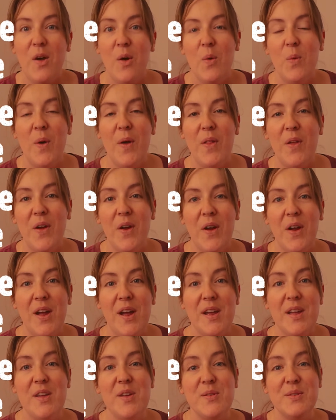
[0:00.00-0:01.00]
whether
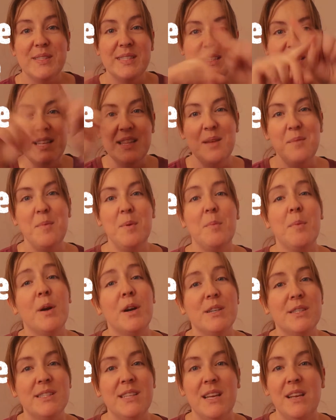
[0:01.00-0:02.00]
you see them in
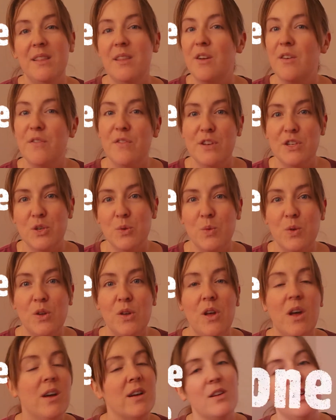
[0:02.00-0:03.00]
person, they're
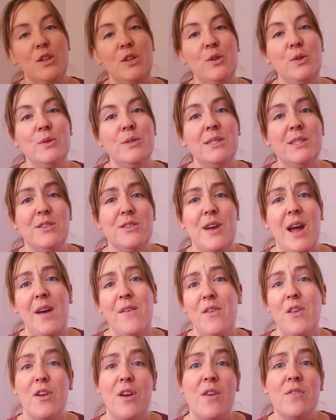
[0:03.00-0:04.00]
visual clues. You're
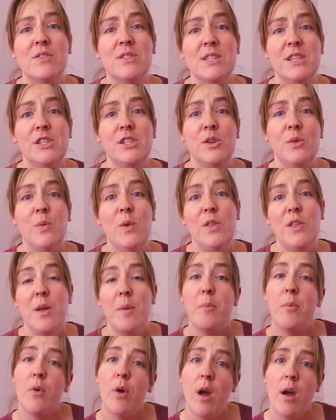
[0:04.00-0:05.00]
having a conversation with
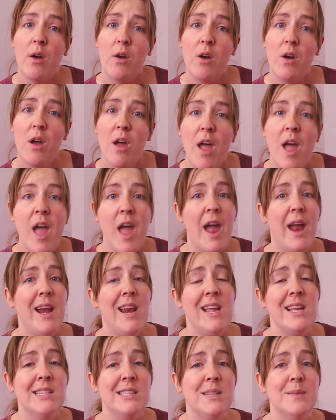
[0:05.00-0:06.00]
your bro and
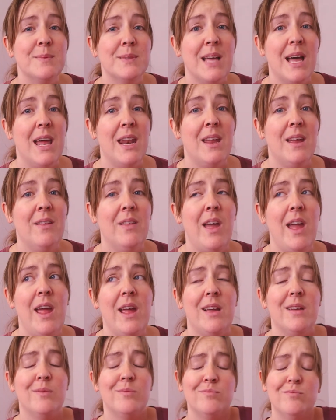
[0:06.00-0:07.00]
he seems kind of
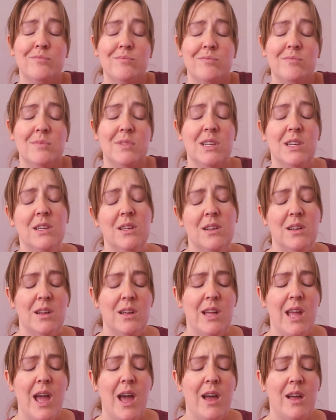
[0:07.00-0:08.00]
like,
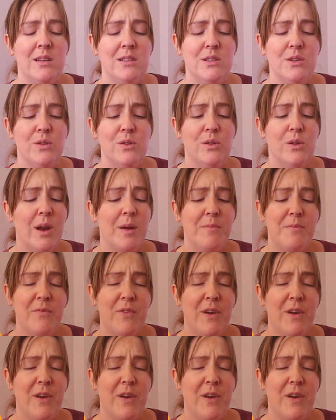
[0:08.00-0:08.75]
yeah, dude, I'm